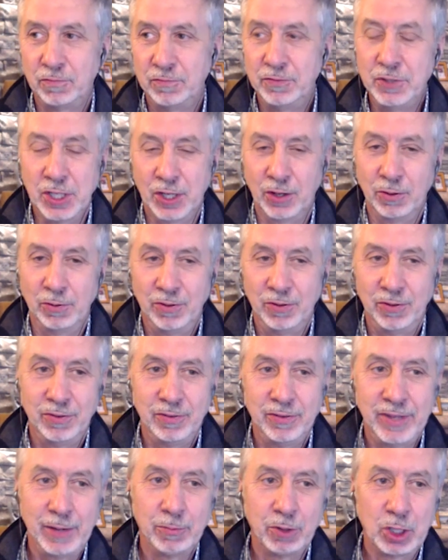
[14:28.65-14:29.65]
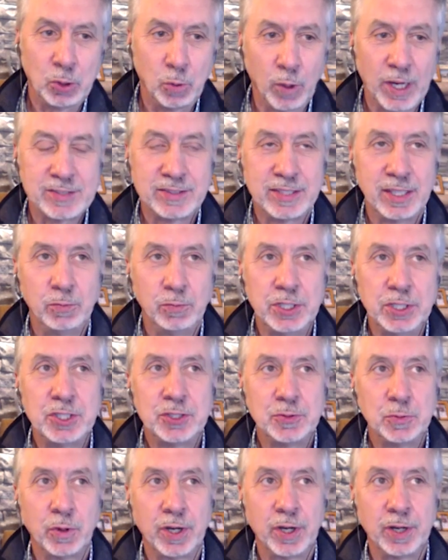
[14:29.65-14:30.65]
you know they requested we
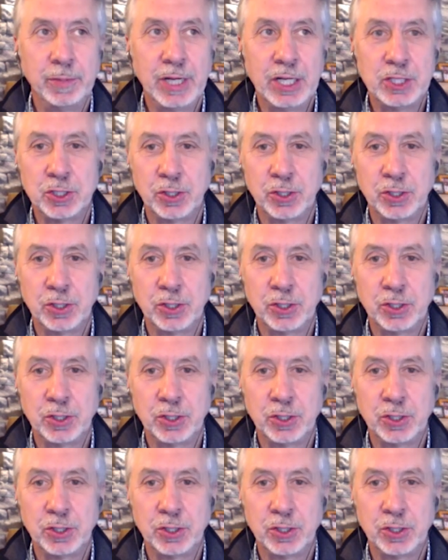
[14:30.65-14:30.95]
just want to make